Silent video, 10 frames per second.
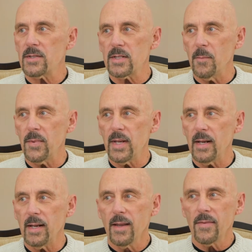
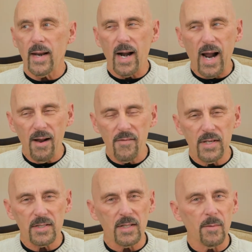something that
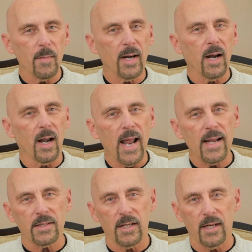obviously meant a
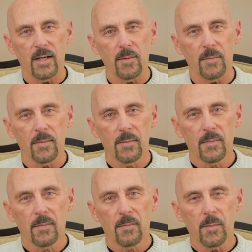lot to him,
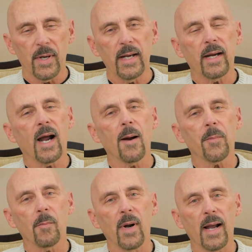but he
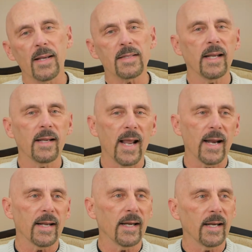compromised in
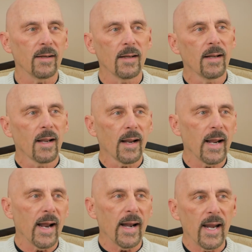that he
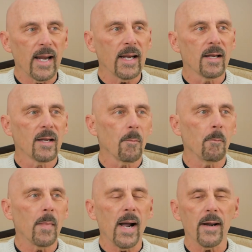got a
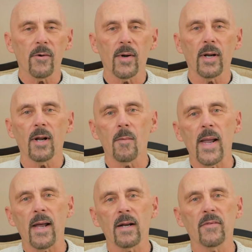moderate
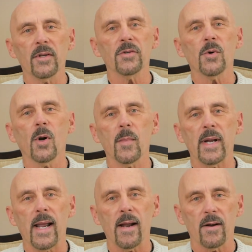amount of
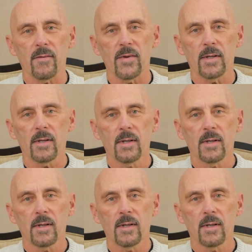enjoyment out of it,